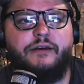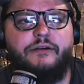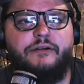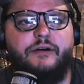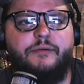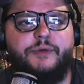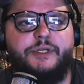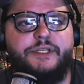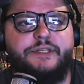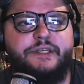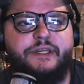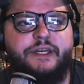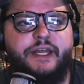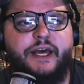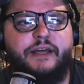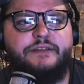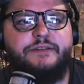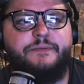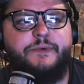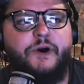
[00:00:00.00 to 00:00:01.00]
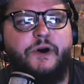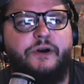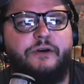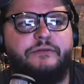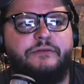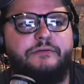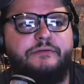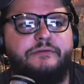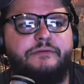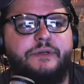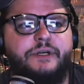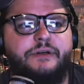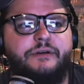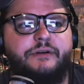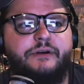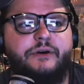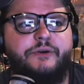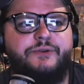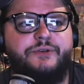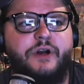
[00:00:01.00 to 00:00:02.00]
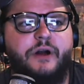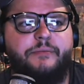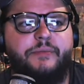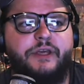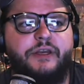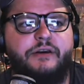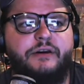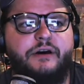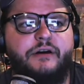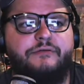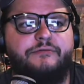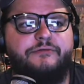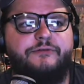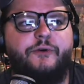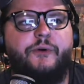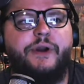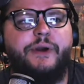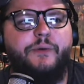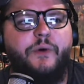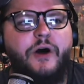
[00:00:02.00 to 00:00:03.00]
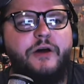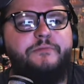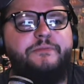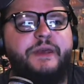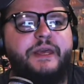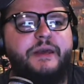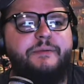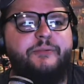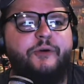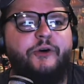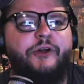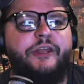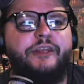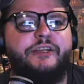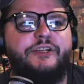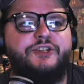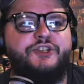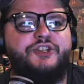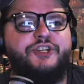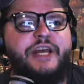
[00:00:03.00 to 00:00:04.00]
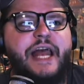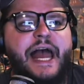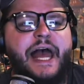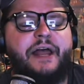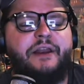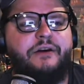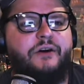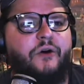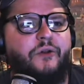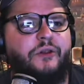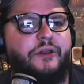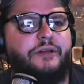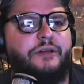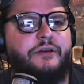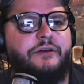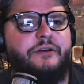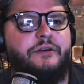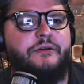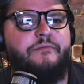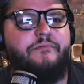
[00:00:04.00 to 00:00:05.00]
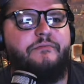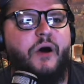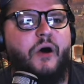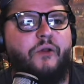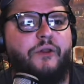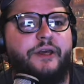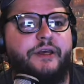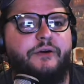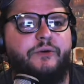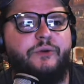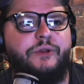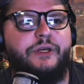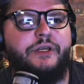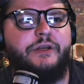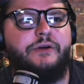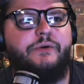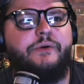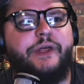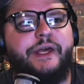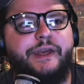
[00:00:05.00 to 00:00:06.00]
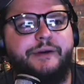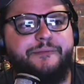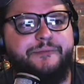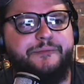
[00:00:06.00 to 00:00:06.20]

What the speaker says: I'm going to see Dad tomorrow. I'm going to go drop Eden off. 41 people in the chat. Holy moly. Hooly dooly.